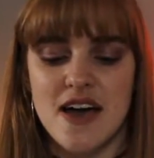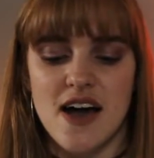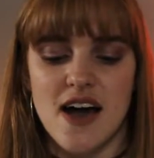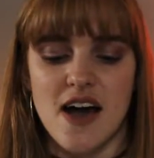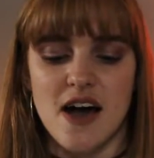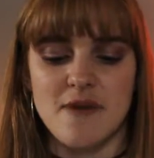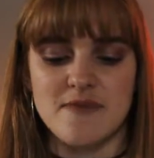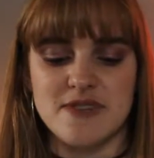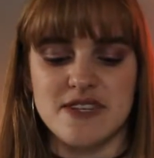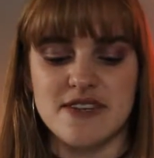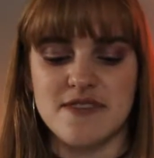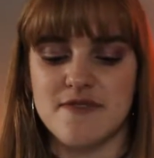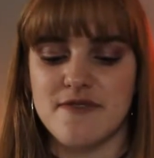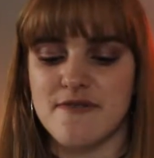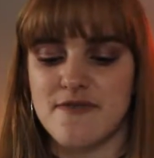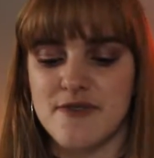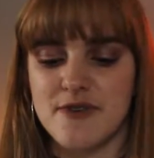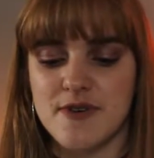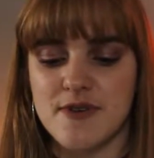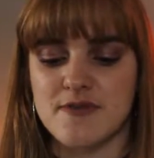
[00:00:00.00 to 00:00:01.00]
to
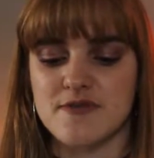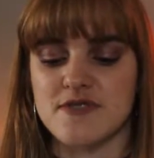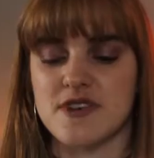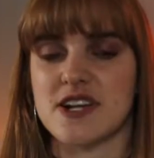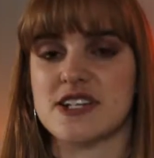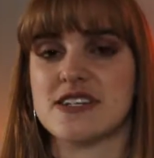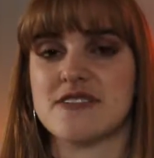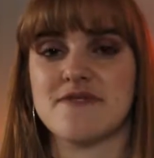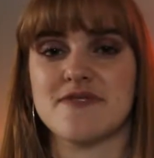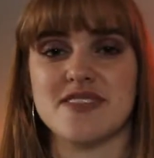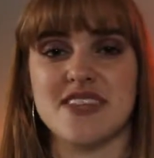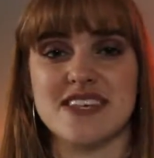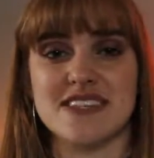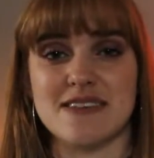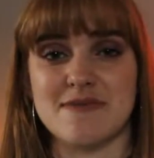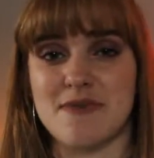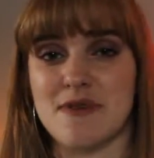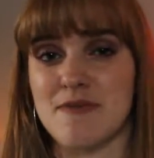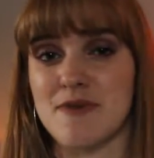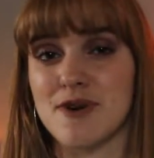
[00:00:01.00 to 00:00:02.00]
different views or like different things
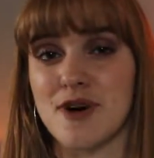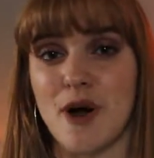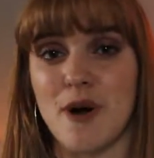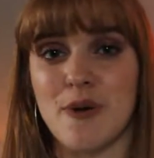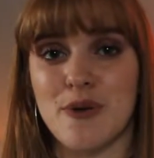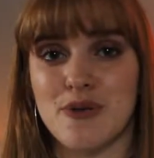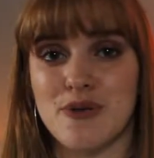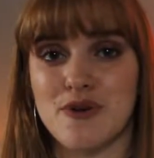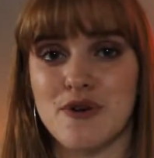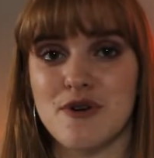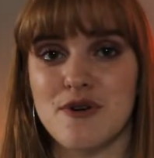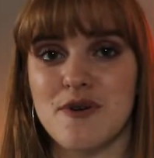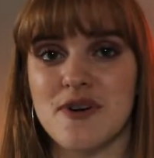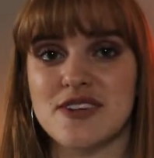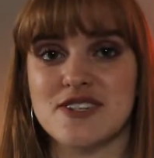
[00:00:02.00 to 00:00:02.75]
that people go through.